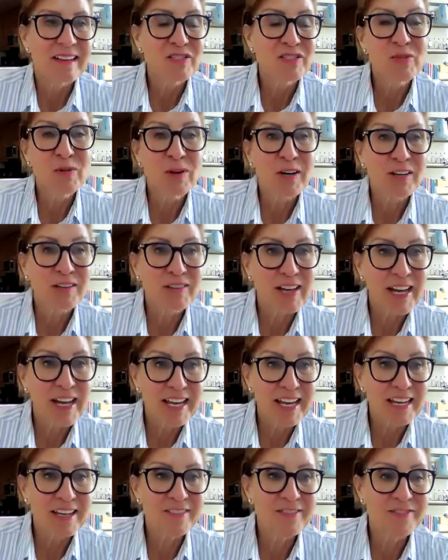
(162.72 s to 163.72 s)
to our
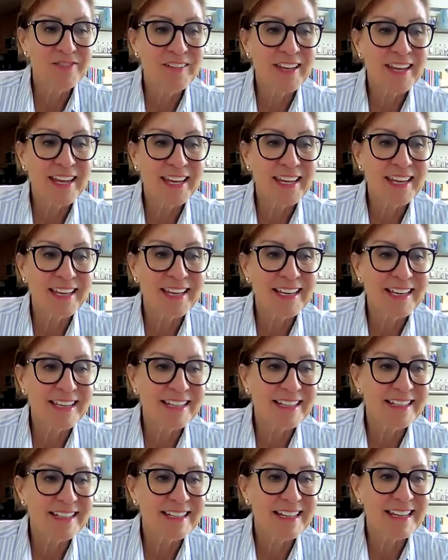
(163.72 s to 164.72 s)
life
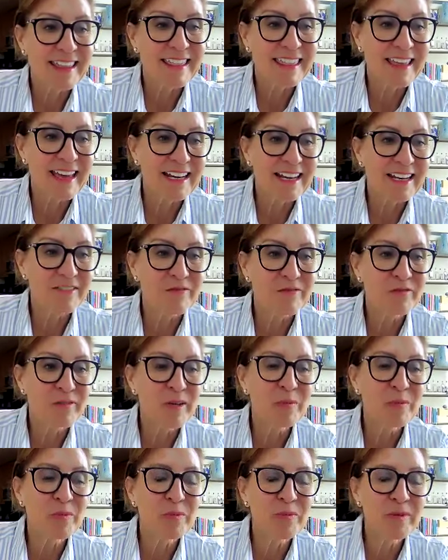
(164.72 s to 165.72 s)
and that if
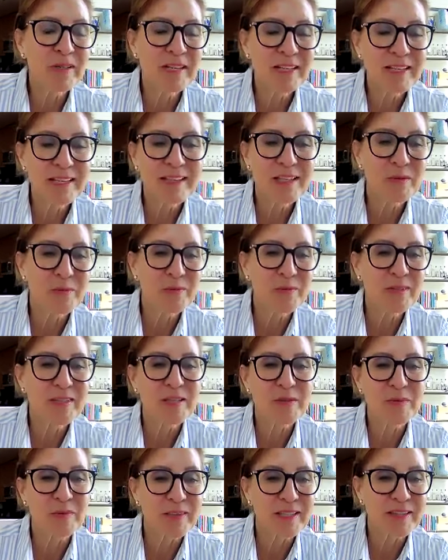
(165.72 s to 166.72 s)
we really
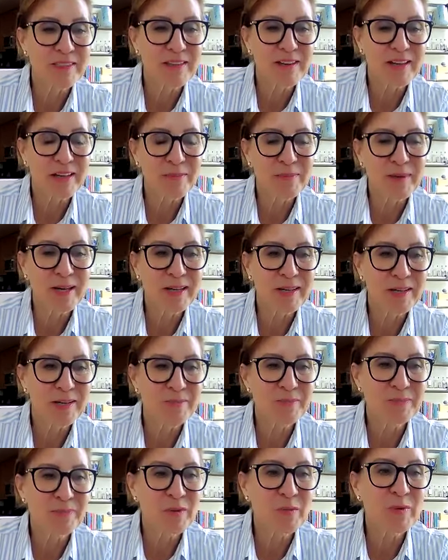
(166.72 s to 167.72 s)
really really thought about
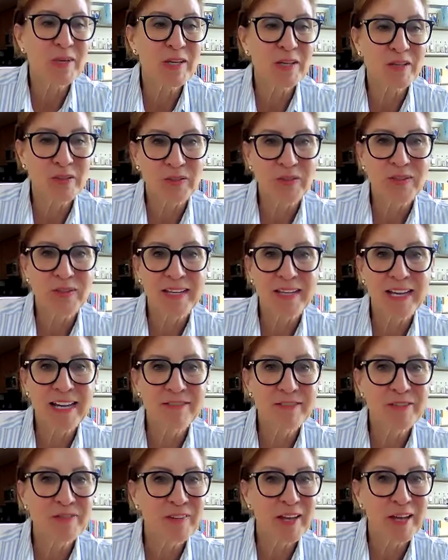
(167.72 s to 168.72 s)
it we could
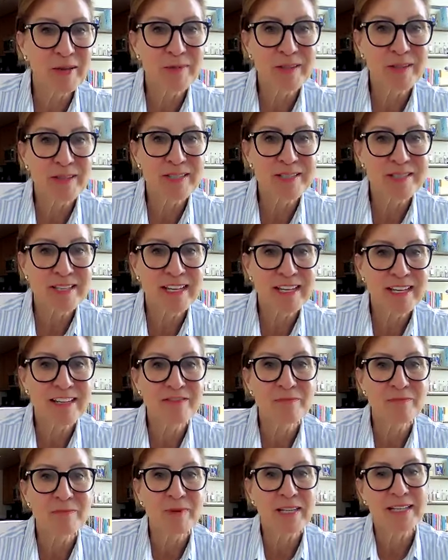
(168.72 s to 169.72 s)
have a fabulous
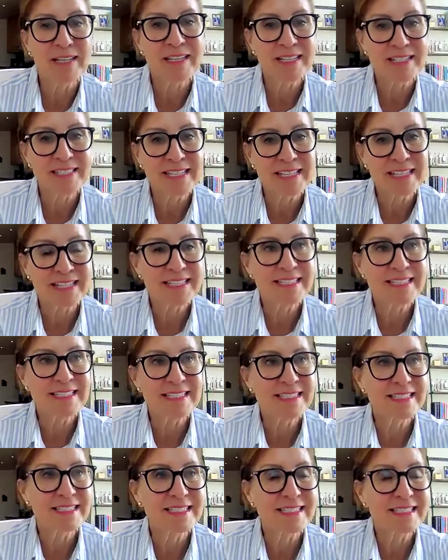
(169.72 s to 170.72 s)
life but it
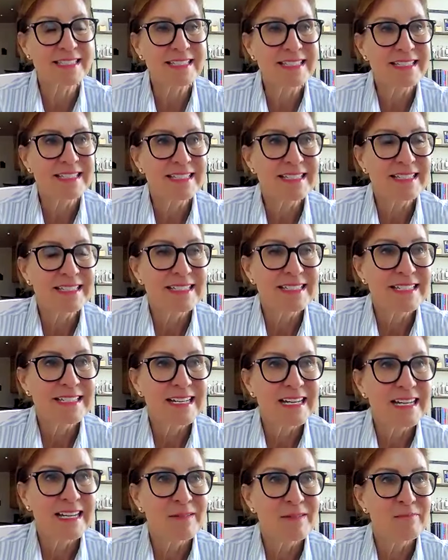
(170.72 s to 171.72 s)
takes
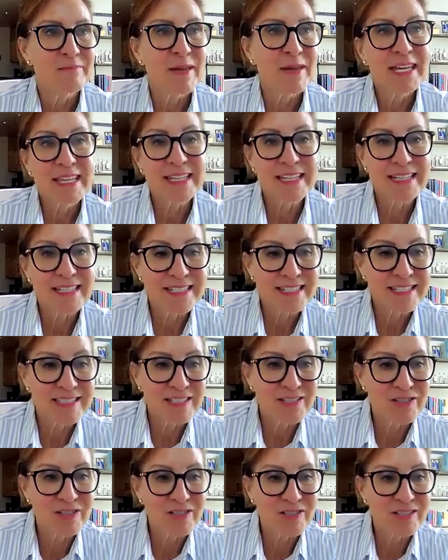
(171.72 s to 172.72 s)
making a
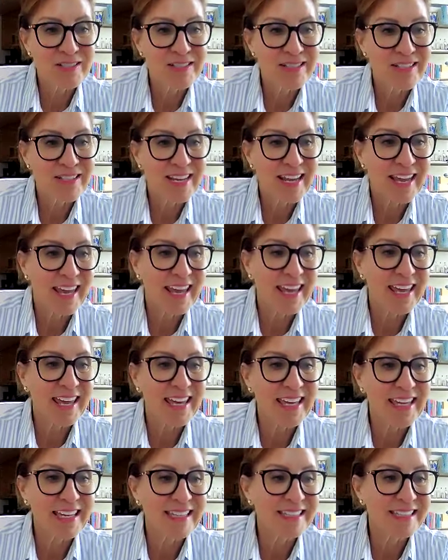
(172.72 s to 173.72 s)
decision
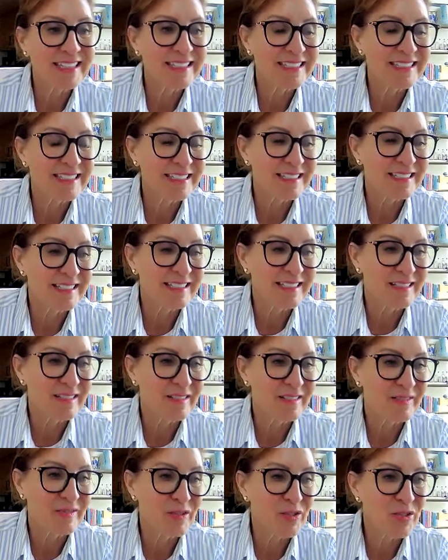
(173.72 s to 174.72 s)
and
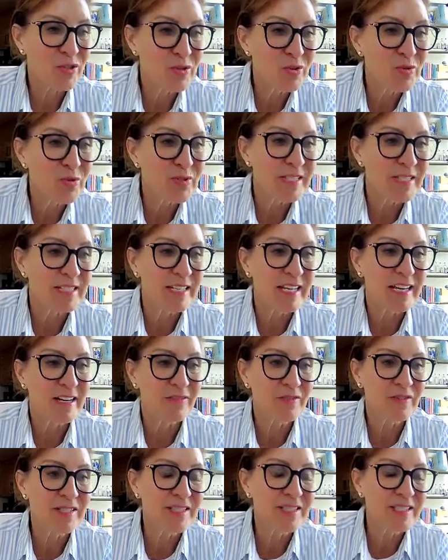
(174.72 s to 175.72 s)
choosing
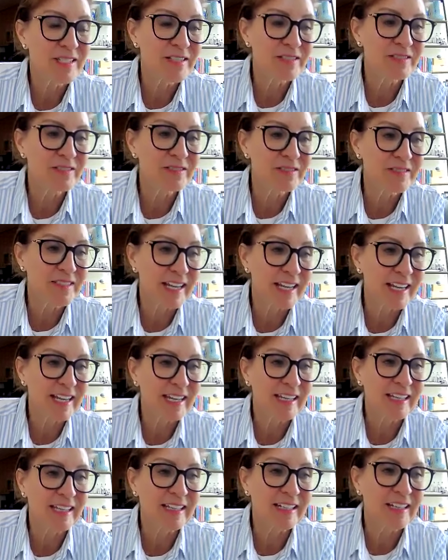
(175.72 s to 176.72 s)
every single
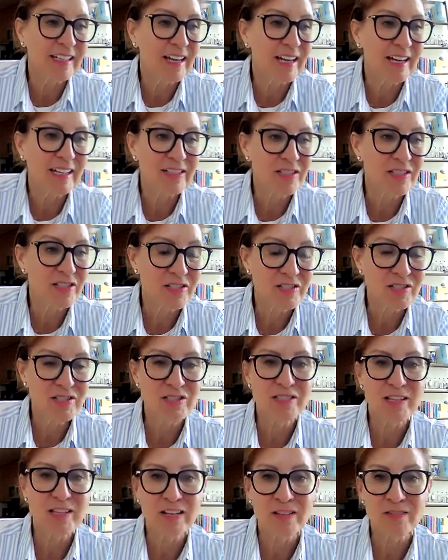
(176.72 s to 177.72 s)
day not to
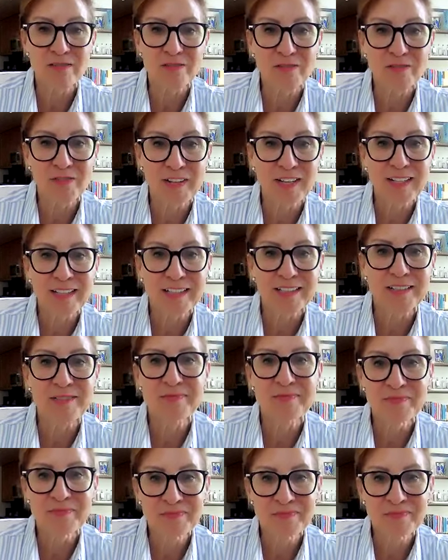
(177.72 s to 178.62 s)
just settle for fine